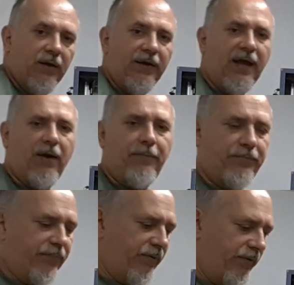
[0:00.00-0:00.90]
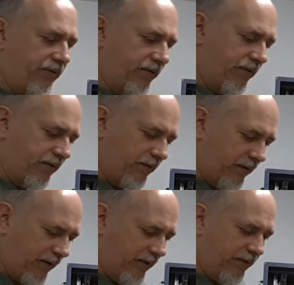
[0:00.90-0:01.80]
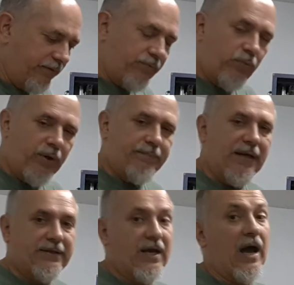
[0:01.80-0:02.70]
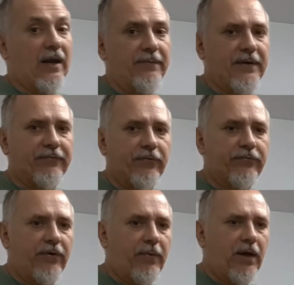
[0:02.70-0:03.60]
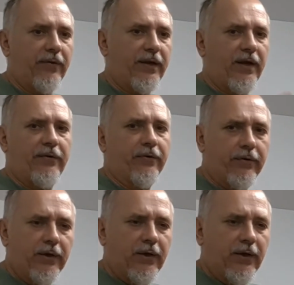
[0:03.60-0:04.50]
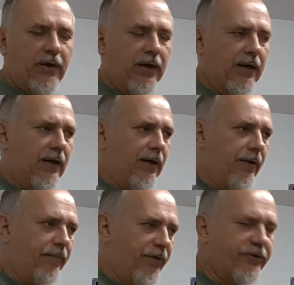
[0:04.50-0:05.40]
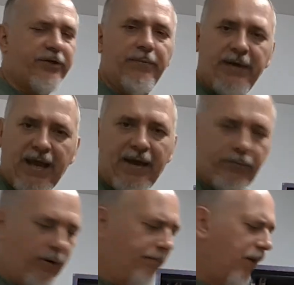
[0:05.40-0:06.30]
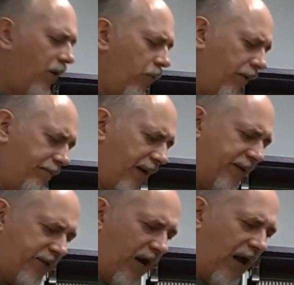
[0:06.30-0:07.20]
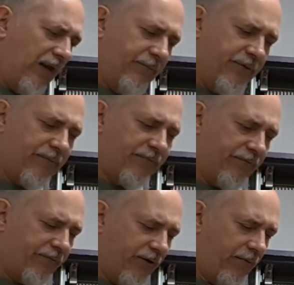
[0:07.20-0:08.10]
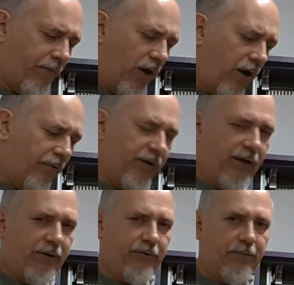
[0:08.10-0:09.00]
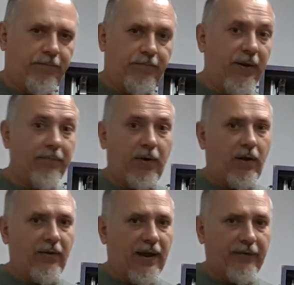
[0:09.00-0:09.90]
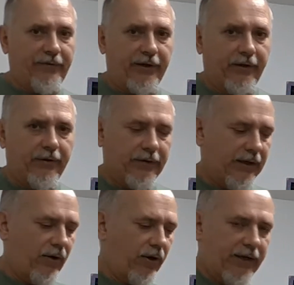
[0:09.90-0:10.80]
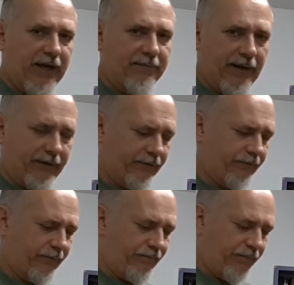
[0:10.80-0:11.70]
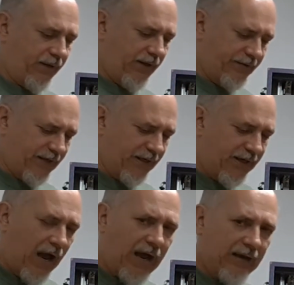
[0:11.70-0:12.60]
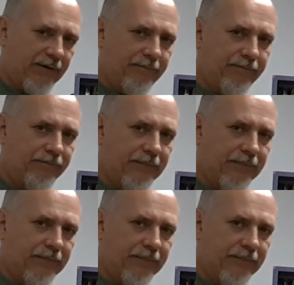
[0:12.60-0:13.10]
Now, what makes Gottlieb different from all the other, this gentleman had one. What makes Gottlieb different from all the other pinball out there and arcade makers is that Gottlieb